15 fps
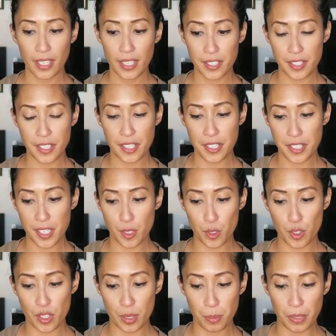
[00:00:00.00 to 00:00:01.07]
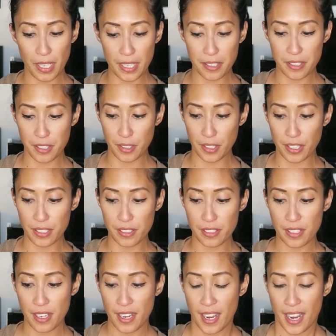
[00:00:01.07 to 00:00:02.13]
It is in the standard supply series.
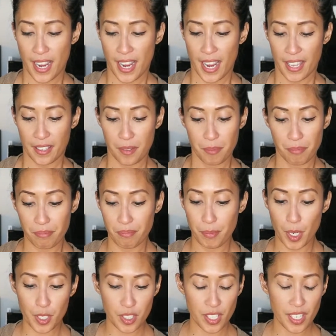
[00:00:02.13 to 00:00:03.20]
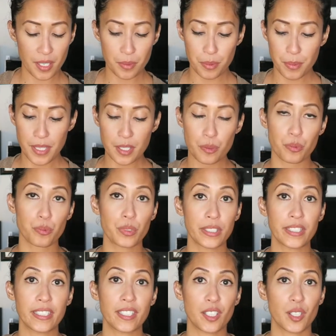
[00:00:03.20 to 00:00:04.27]
And Marc Jacobs makes
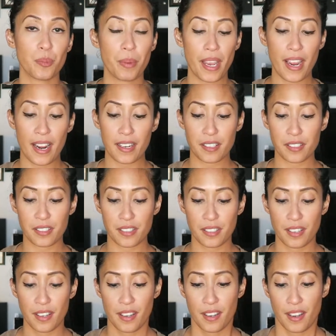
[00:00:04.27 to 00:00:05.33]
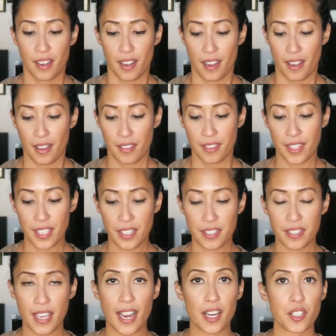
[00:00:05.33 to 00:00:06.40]
really good bags.
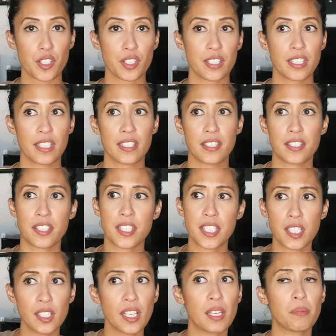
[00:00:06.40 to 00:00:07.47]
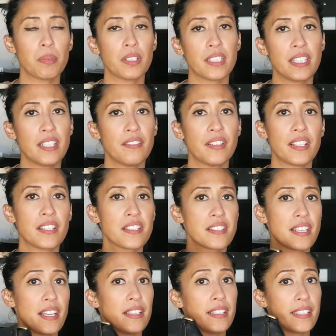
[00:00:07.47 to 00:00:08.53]
This actually is still, I believe, is
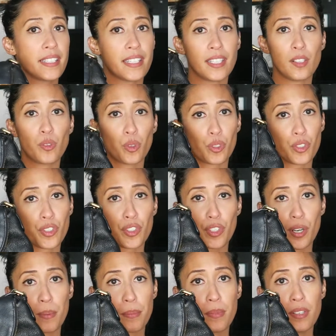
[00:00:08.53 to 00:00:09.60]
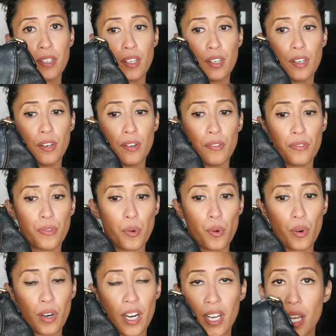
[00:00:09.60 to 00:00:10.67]
selling in Nordstrom
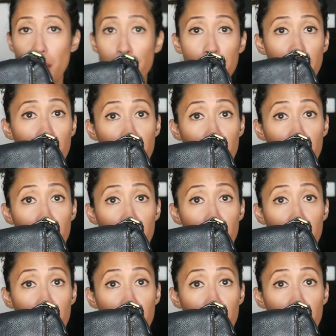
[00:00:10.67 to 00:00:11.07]
for a couple